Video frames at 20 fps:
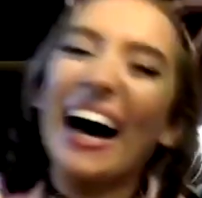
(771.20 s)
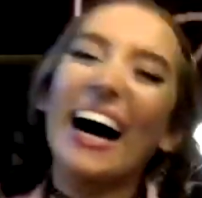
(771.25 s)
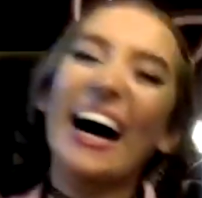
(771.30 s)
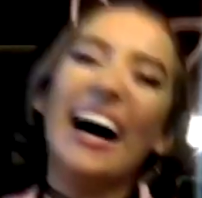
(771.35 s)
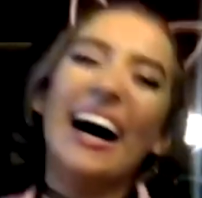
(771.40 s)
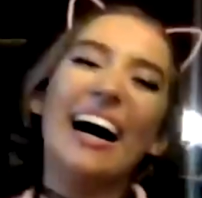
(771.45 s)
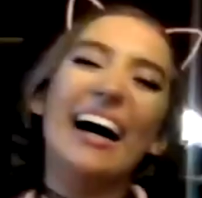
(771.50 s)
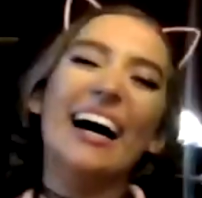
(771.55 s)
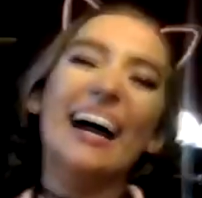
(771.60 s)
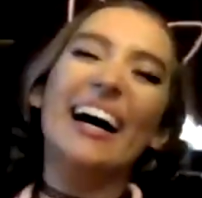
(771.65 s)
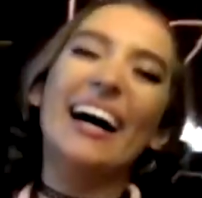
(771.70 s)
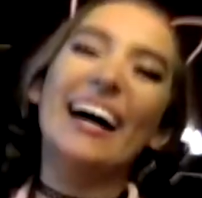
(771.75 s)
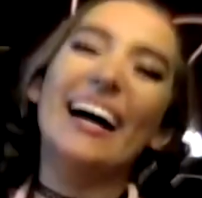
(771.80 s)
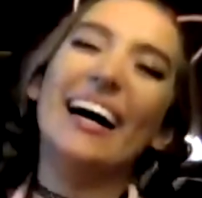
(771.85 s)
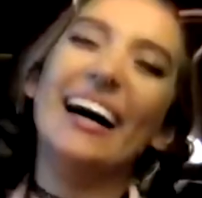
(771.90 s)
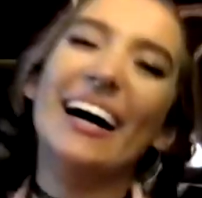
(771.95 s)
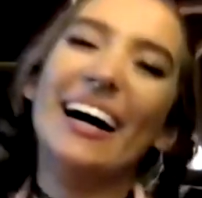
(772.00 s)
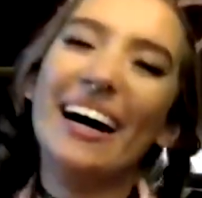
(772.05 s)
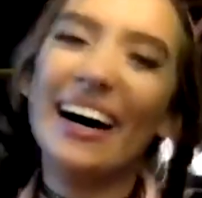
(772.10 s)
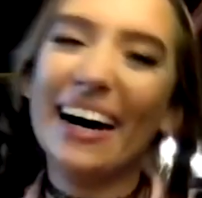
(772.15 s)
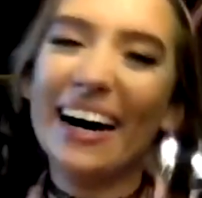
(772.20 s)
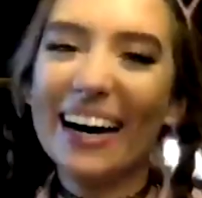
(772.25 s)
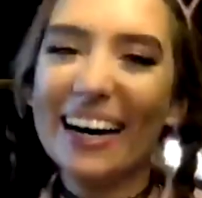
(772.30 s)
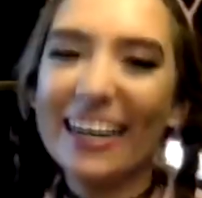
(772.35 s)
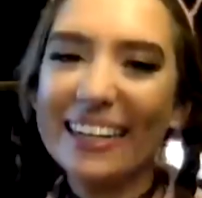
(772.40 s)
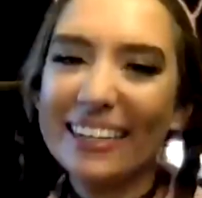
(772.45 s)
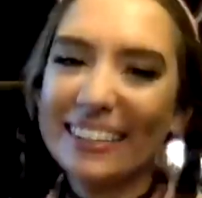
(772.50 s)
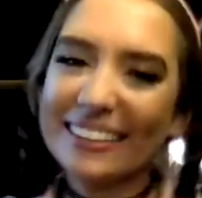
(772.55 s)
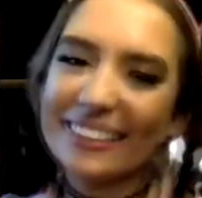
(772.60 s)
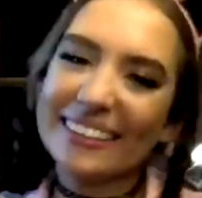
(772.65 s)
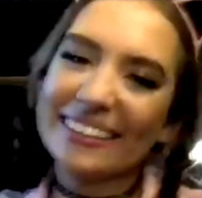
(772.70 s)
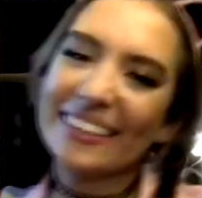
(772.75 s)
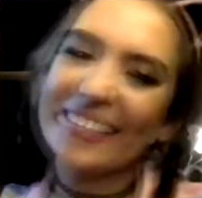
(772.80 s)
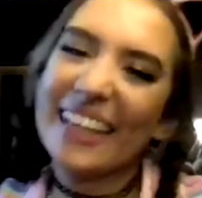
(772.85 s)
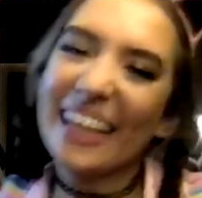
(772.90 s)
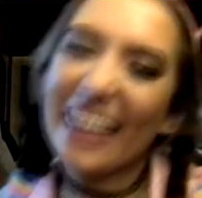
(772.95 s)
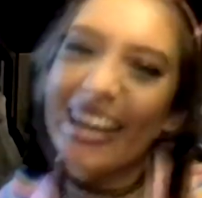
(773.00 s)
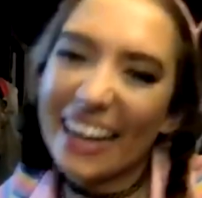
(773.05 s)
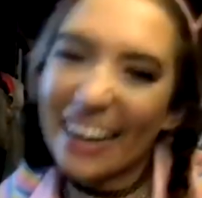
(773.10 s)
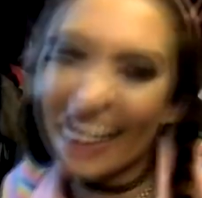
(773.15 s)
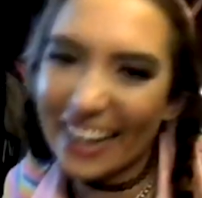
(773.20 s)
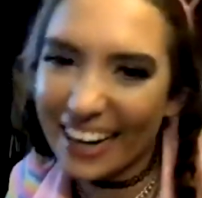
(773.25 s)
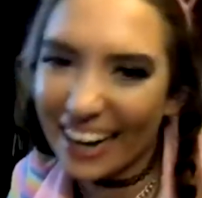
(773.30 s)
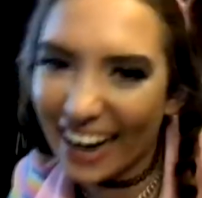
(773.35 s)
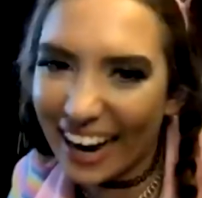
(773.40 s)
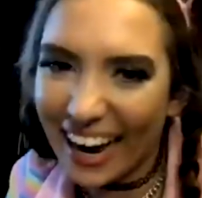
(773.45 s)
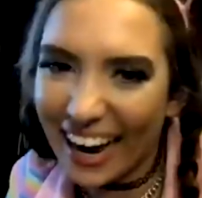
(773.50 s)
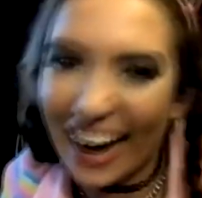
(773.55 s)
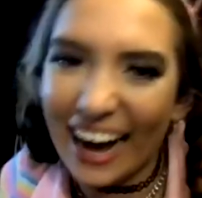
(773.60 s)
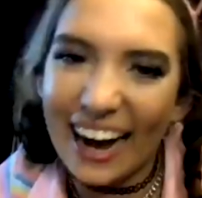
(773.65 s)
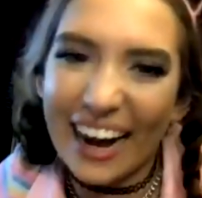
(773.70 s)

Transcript: Don't listen to him, Bailey.